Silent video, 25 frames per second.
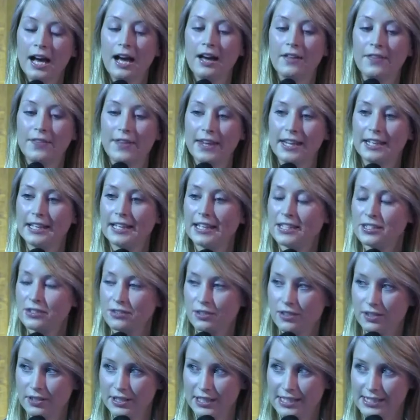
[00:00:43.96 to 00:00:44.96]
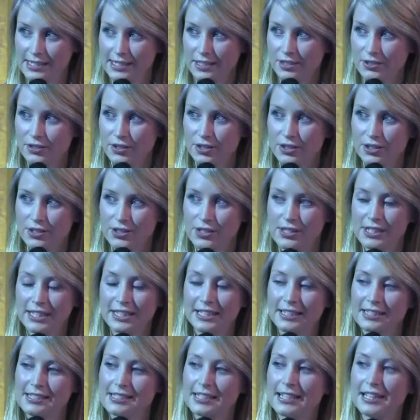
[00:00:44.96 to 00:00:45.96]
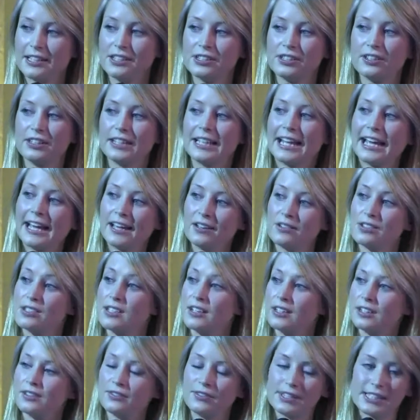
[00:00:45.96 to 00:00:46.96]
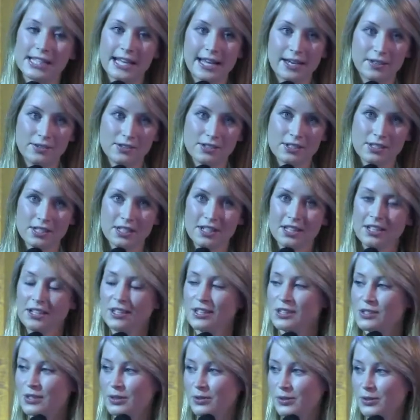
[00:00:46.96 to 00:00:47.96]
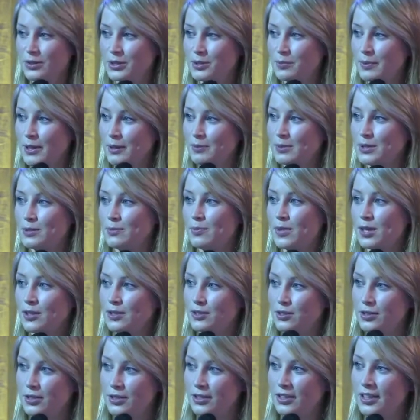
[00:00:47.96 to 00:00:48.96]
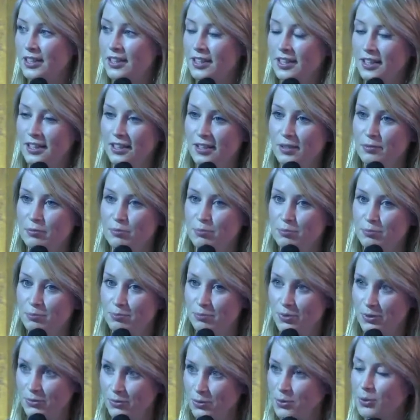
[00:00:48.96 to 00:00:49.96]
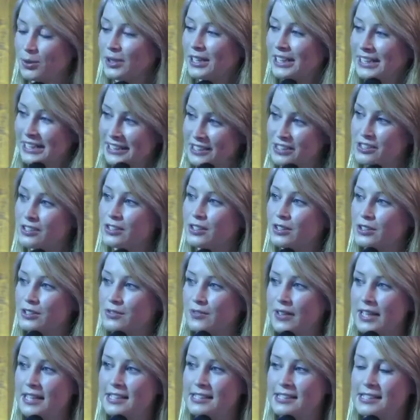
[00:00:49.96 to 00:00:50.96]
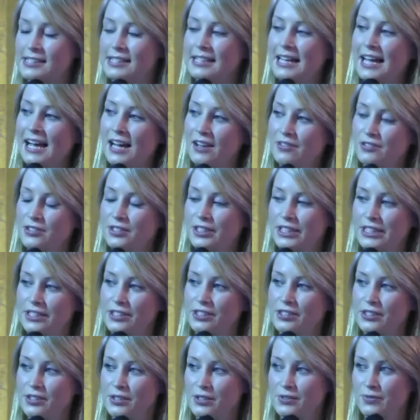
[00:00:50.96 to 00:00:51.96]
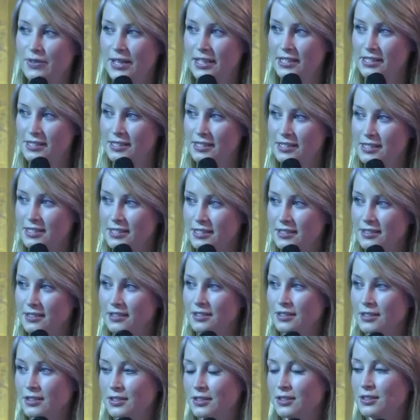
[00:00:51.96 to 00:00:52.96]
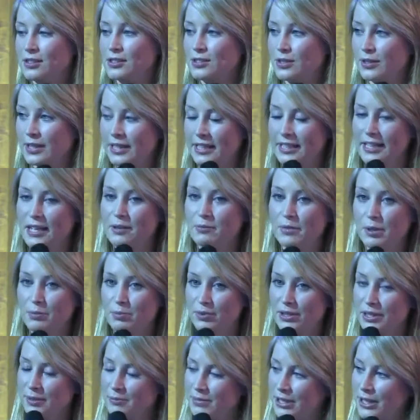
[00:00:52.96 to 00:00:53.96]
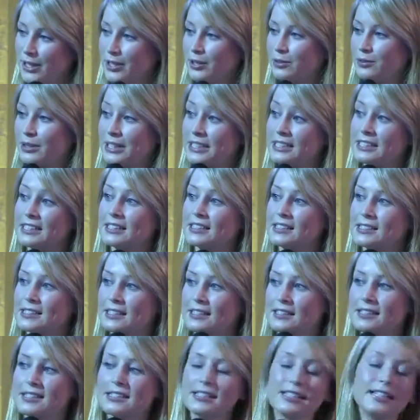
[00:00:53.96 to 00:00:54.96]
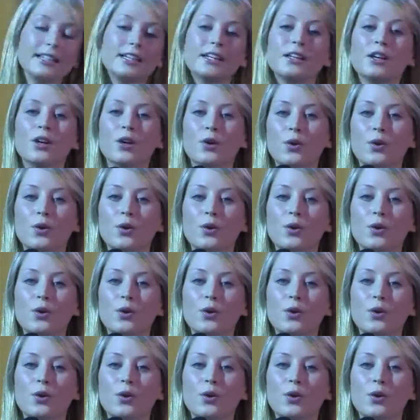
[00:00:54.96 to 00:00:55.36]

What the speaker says: and then later on he's introducing insulation on the outside of his house. So I'm going to be able to monitor before each of those phases and after each of those phases. So I can get my preliminary readings and see